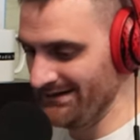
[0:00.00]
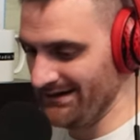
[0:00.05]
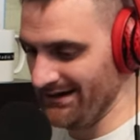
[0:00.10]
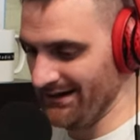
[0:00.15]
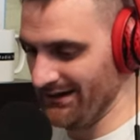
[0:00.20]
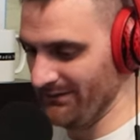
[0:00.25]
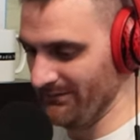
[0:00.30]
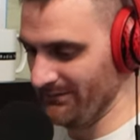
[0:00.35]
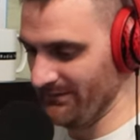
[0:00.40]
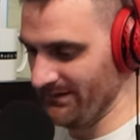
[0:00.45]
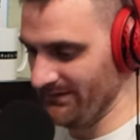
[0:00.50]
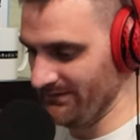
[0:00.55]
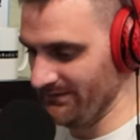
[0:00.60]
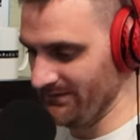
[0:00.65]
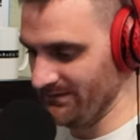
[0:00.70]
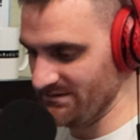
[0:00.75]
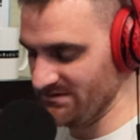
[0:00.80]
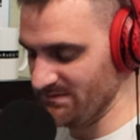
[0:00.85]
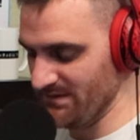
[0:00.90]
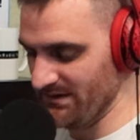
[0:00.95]
Um,
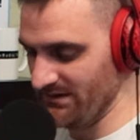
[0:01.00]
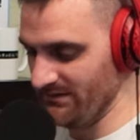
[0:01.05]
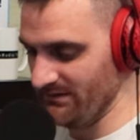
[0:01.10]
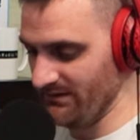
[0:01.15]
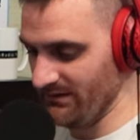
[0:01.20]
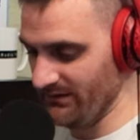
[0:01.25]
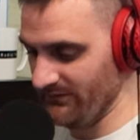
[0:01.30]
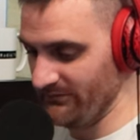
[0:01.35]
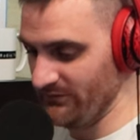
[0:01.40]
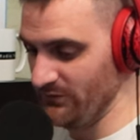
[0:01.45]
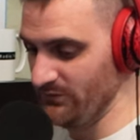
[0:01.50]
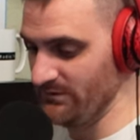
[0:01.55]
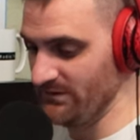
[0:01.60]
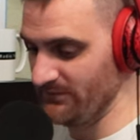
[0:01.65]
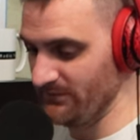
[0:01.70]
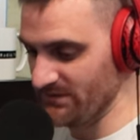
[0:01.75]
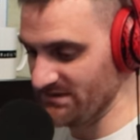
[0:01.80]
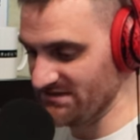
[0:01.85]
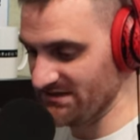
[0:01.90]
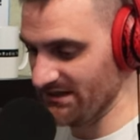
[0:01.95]
there's been a few
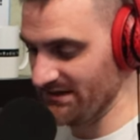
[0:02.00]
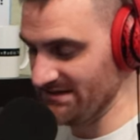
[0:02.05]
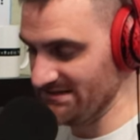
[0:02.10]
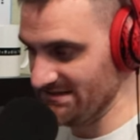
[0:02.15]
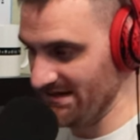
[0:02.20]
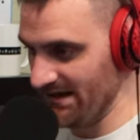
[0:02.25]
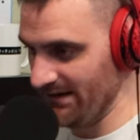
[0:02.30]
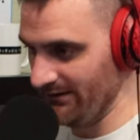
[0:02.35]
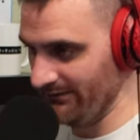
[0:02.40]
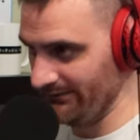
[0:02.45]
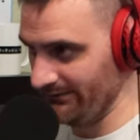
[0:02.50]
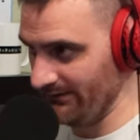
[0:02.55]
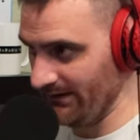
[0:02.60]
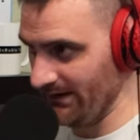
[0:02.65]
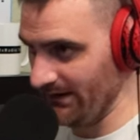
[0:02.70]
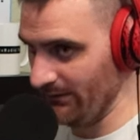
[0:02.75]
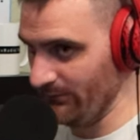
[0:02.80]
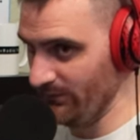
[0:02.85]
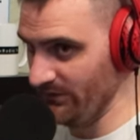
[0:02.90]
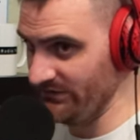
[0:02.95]
different studies now, and,
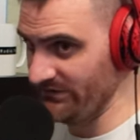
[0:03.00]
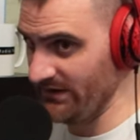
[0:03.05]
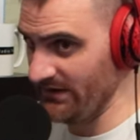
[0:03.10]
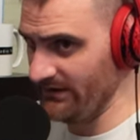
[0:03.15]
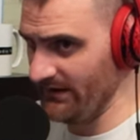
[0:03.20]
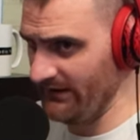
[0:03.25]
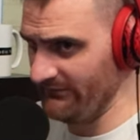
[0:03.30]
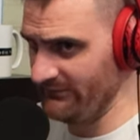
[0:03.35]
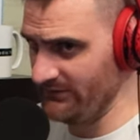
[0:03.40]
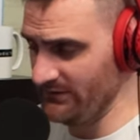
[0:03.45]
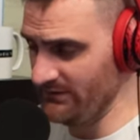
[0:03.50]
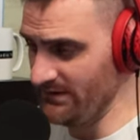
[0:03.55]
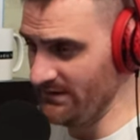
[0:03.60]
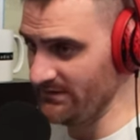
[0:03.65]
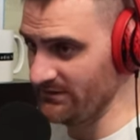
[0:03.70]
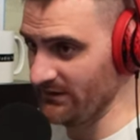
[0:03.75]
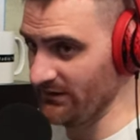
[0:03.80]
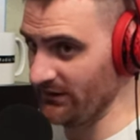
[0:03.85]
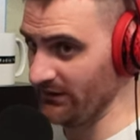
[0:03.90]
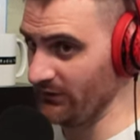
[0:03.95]
and I will say that I feel
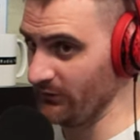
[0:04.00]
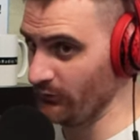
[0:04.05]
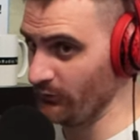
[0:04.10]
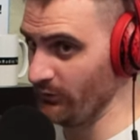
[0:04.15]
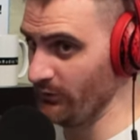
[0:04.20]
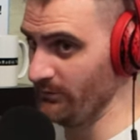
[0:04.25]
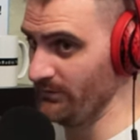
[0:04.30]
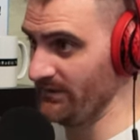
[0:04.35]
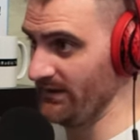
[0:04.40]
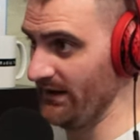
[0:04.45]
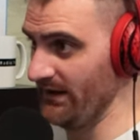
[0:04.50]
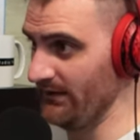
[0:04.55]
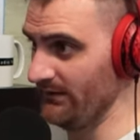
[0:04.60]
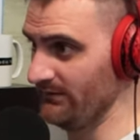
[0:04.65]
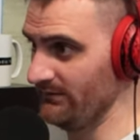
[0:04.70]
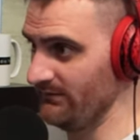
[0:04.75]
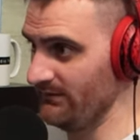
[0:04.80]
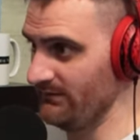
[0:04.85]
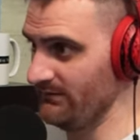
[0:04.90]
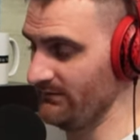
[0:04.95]
like the group that
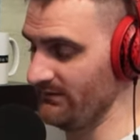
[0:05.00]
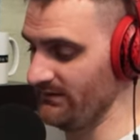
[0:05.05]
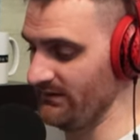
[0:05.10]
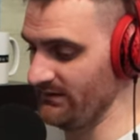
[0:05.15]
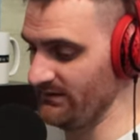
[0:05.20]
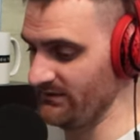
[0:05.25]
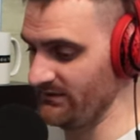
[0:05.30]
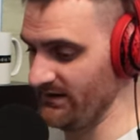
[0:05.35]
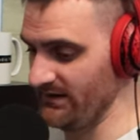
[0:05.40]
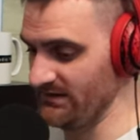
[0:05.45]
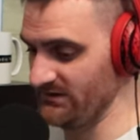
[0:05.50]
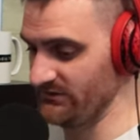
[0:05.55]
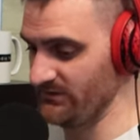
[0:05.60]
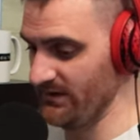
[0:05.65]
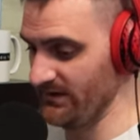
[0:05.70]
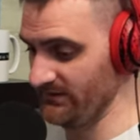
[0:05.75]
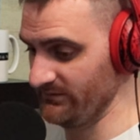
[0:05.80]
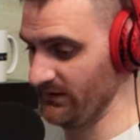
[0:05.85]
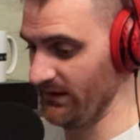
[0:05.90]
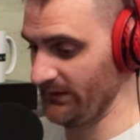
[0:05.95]
has,
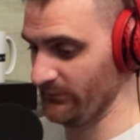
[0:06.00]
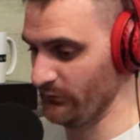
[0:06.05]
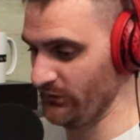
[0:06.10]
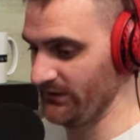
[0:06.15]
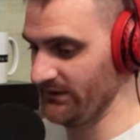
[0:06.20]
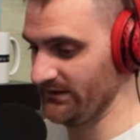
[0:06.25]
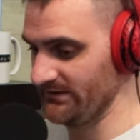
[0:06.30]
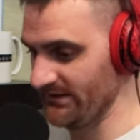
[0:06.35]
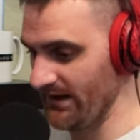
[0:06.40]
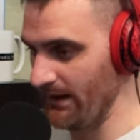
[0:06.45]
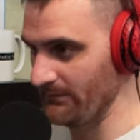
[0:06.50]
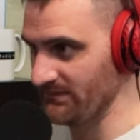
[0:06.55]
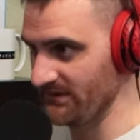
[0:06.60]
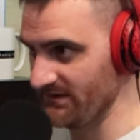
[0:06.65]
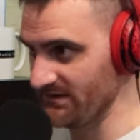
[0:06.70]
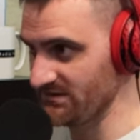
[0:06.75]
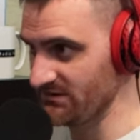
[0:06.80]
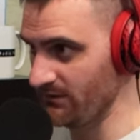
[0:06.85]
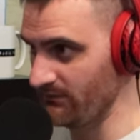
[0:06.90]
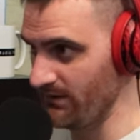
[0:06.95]
is like really adopted
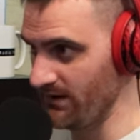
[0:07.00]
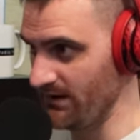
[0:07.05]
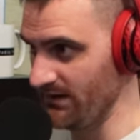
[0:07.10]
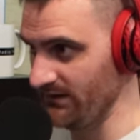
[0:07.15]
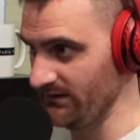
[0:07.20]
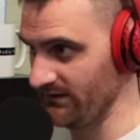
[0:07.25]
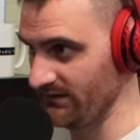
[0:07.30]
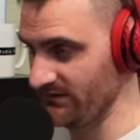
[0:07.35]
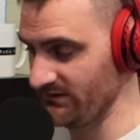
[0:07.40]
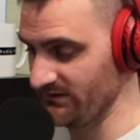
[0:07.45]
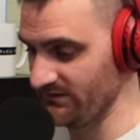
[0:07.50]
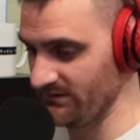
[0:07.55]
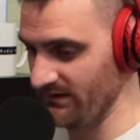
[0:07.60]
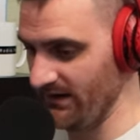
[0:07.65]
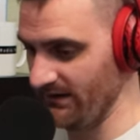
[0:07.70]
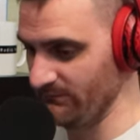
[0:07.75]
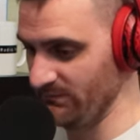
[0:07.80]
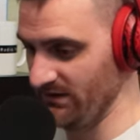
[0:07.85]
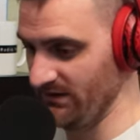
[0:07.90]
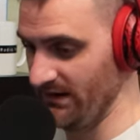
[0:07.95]
this already and is
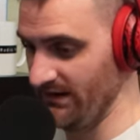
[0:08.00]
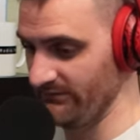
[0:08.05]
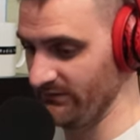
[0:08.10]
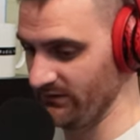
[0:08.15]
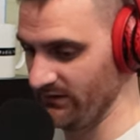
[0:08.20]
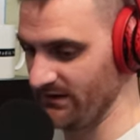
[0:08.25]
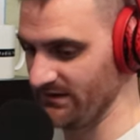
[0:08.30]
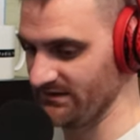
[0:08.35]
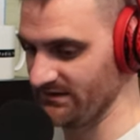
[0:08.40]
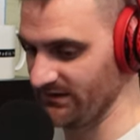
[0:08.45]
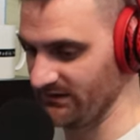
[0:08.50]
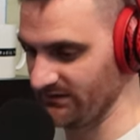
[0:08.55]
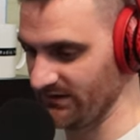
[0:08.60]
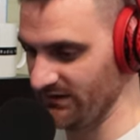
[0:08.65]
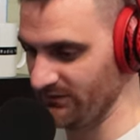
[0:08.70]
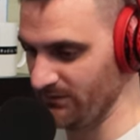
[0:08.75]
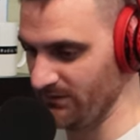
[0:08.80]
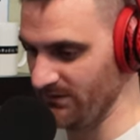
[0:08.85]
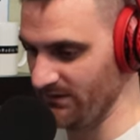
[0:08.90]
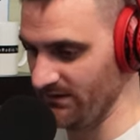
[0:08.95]
been having a lot of
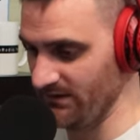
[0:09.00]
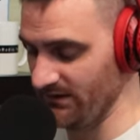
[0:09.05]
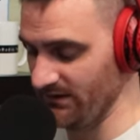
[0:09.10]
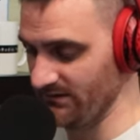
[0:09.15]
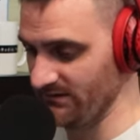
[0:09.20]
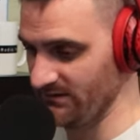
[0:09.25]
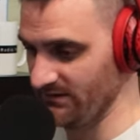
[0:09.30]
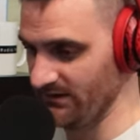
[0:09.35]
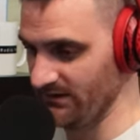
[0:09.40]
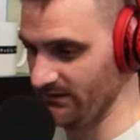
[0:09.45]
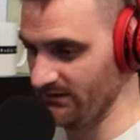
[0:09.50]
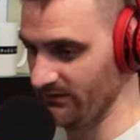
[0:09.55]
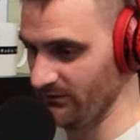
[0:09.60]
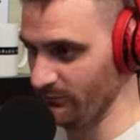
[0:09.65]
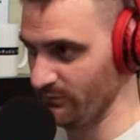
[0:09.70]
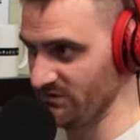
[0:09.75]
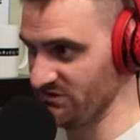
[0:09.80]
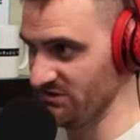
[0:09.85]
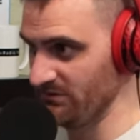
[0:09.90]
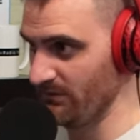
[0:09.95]
success with it is the
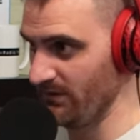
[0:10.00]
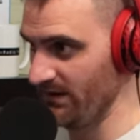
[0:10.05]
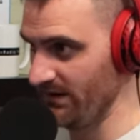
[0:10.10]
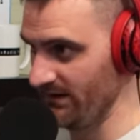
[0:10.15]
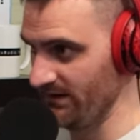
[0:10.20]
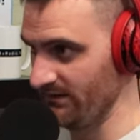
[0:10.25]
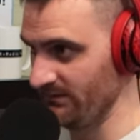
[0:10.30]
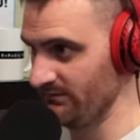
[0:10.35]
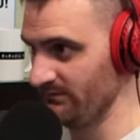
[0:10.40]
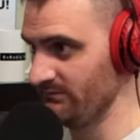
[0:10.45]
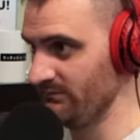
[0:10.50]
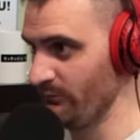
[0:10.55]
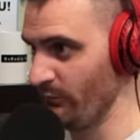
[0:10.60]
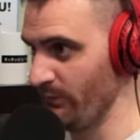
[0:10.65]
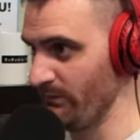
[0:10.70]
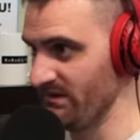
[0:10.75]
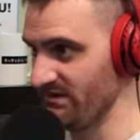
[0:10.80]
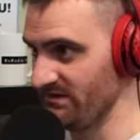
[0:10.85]
OBGYN women's